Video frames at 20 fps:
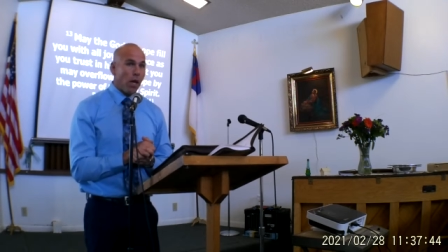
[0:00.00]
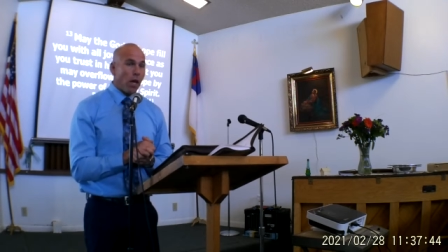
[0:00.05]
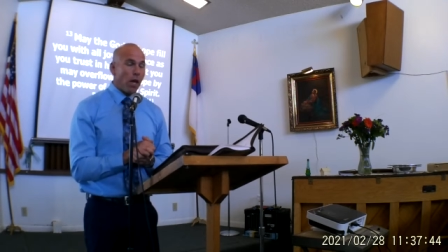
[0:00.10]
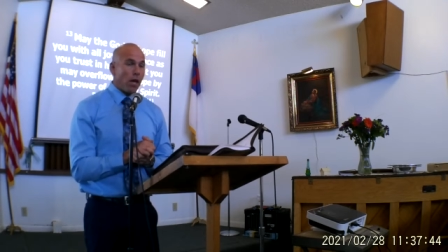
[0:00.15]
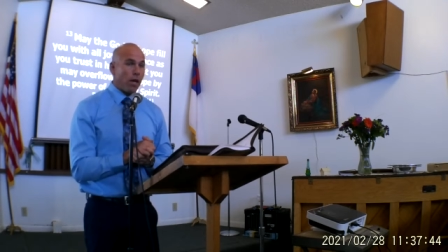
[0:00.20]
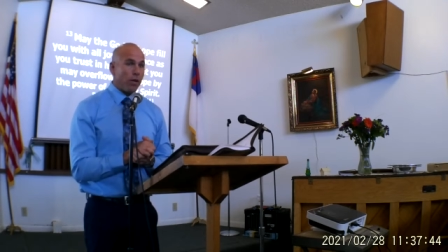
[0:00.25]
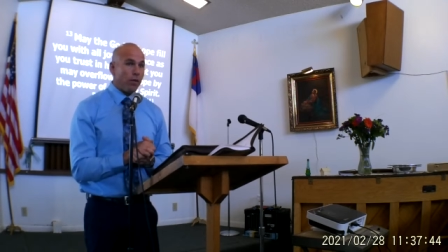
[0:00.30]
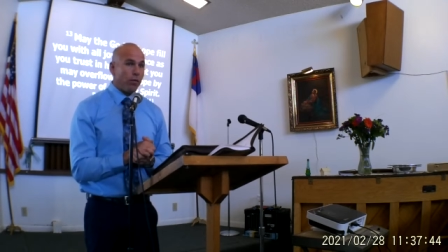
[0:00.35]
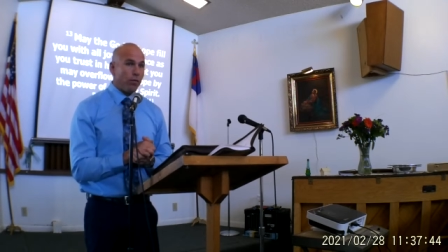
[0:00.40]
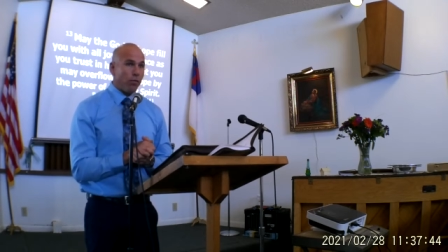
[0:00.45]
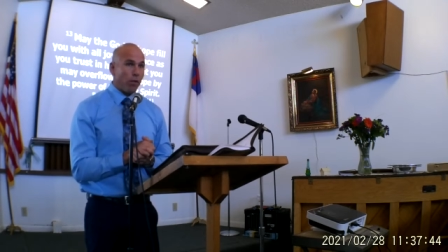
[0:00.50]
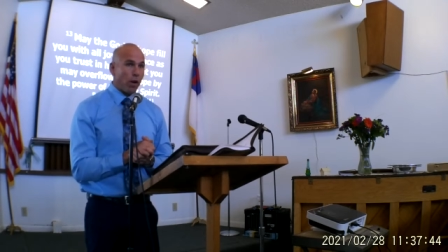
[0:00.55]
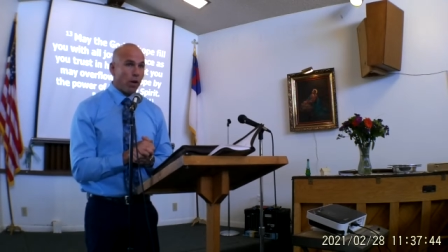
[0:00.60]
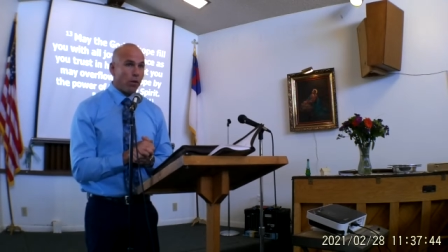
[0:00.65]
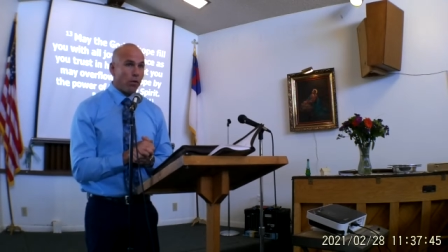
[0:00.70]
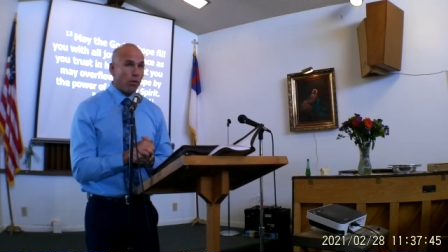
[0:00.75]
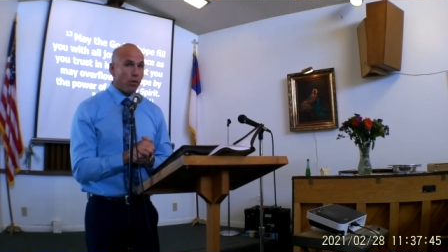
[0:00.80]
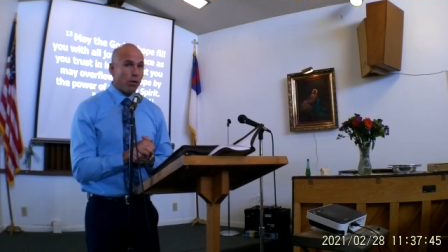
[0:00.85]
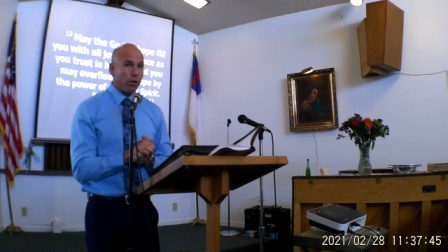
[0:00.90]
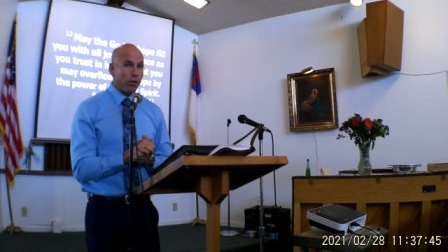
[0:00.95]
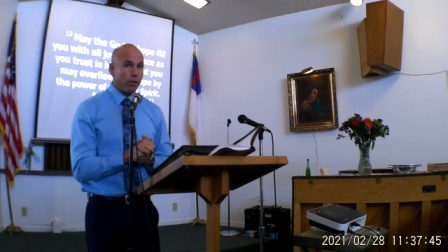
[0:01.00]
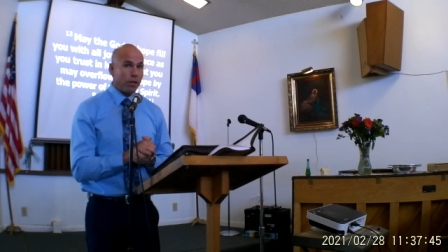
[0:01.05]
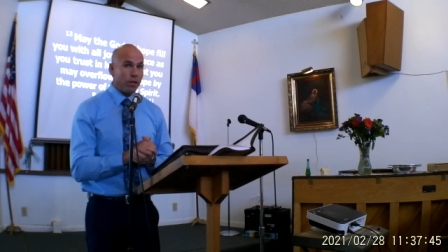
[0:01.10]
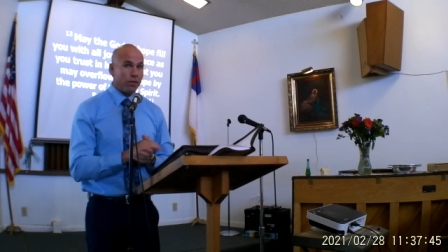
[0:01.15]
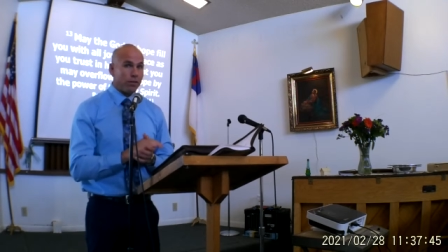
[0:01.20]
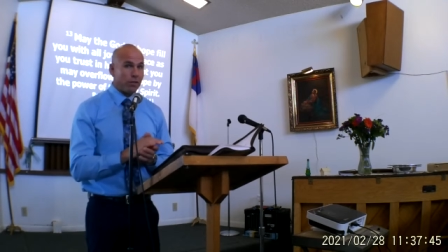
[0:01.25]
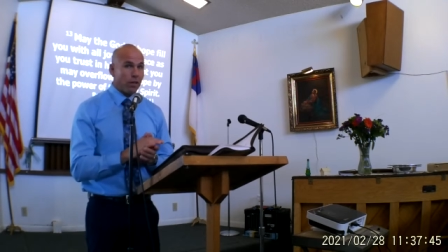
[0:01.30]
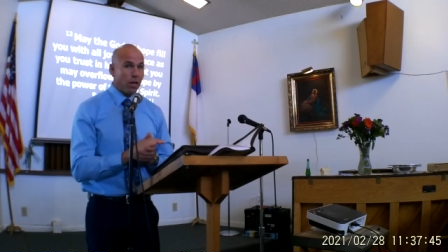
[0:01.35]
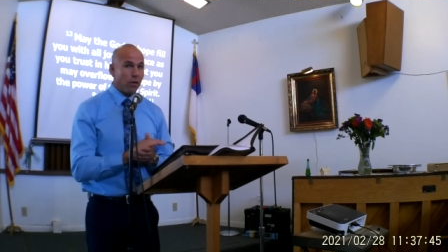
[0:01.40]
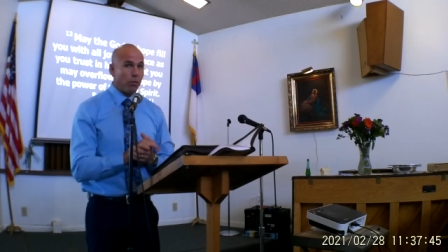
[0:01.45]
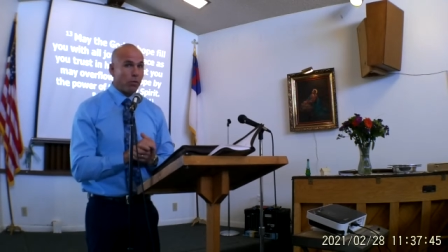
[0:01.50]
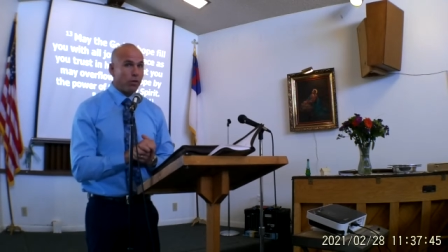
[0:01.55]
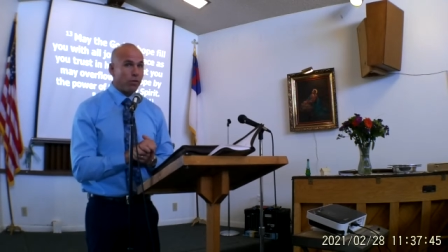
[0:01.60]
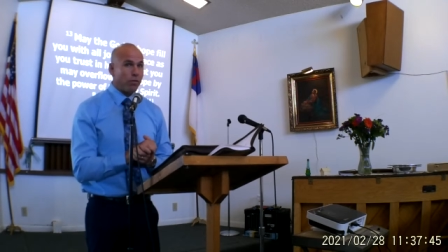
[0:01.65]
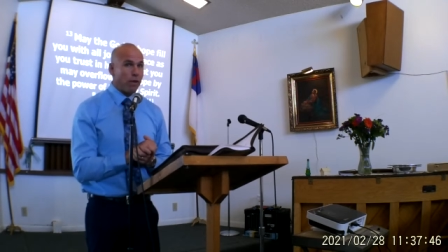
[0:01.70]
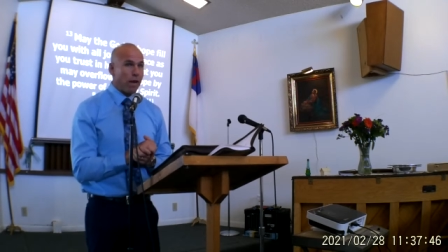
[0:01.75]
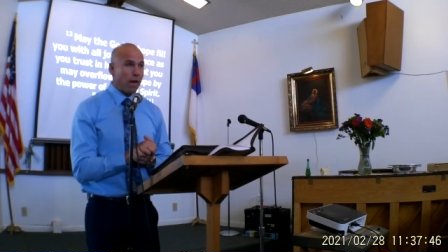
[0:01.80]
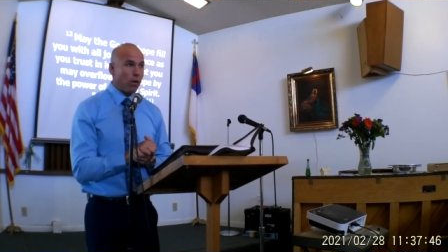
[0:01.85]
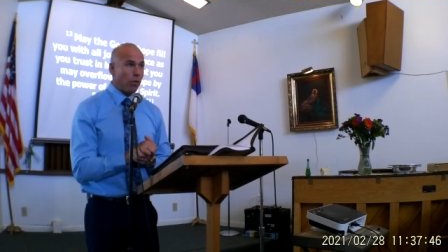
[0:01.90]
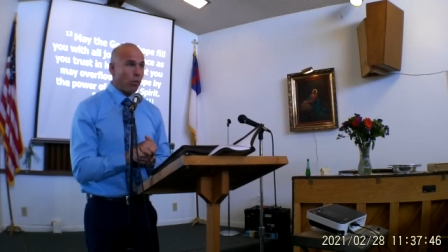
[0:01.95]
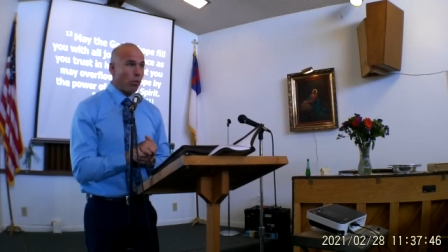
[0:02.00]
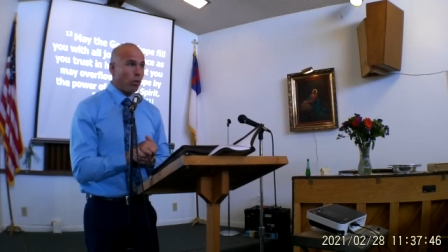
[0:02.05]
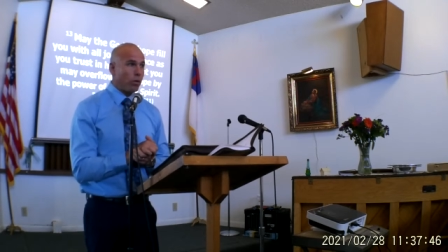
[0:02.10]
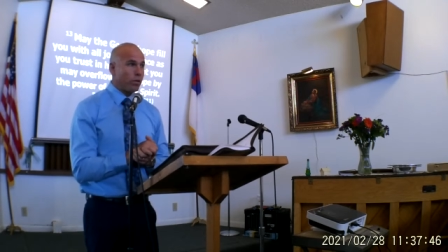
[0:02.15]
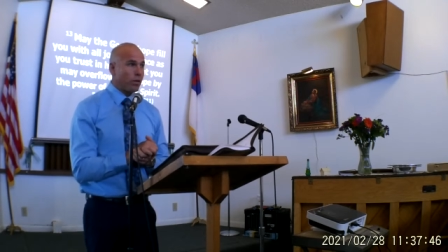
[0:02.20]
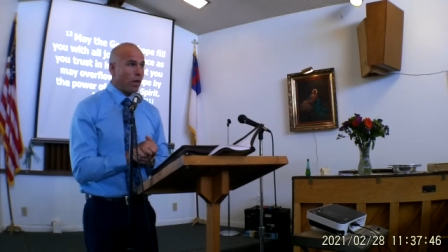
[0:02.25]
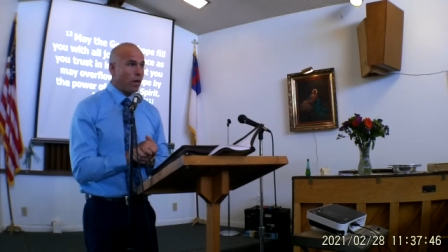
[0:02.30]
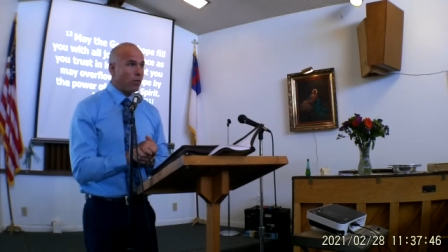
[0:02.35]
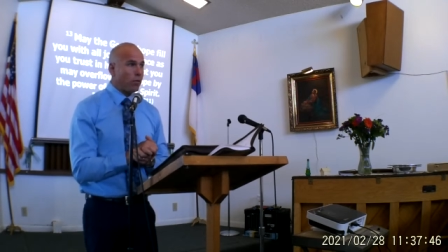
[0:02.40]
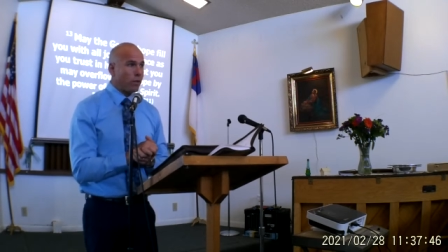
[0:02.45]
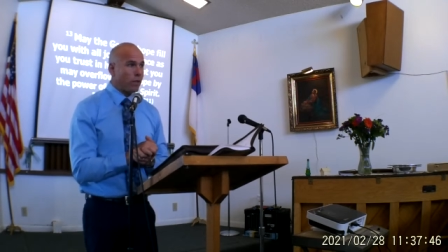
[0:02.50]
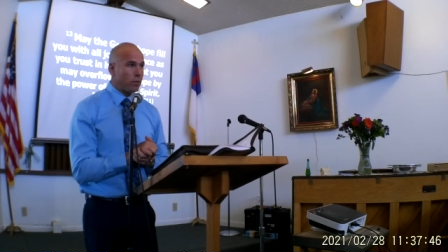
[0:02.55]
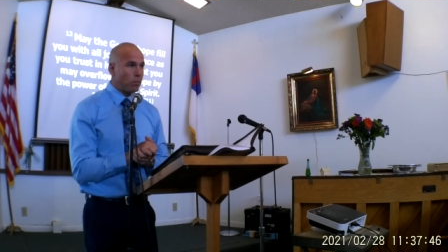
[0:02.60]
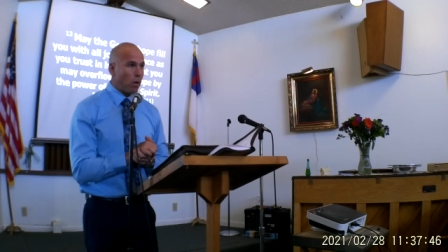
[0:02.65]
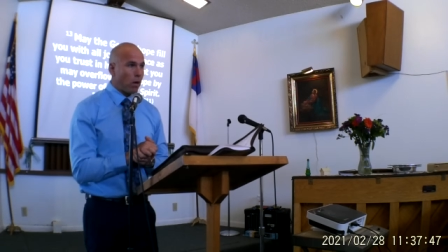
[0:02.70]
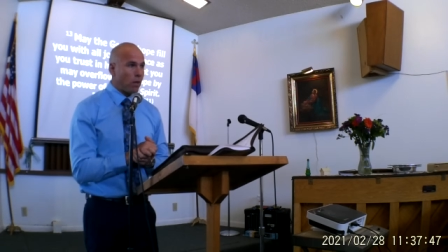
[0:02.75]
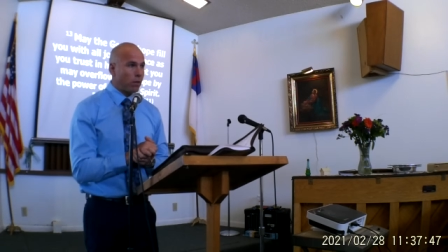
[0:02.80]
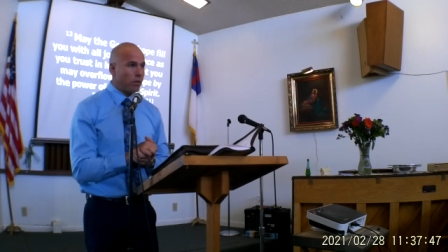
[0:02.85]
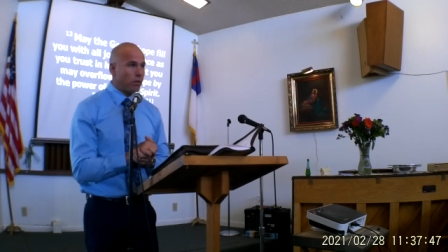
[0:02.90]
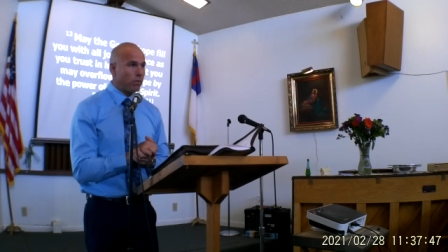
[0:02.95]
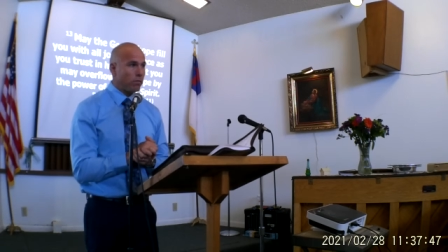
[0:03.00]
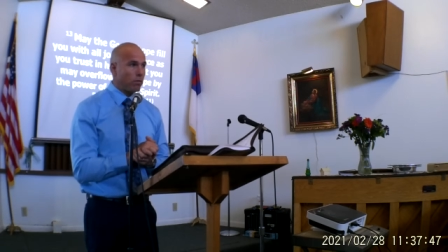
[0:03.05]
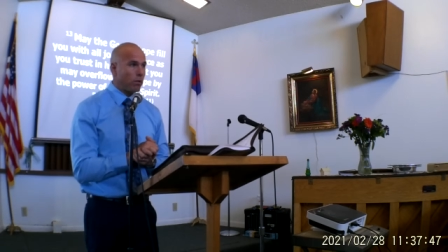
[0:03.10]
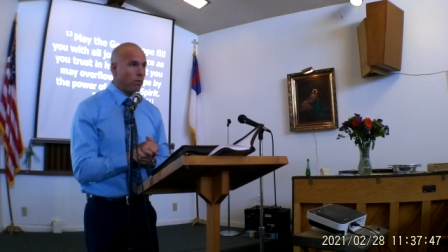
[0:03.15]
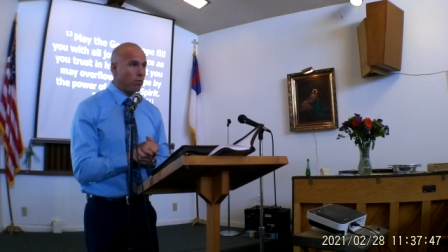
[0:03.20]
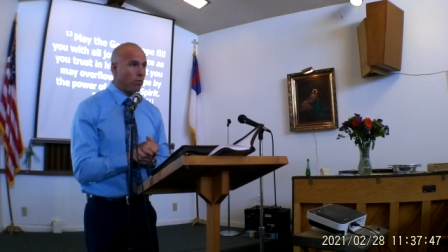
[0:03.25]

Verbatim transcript: his, fun, his son was found was unresponsive for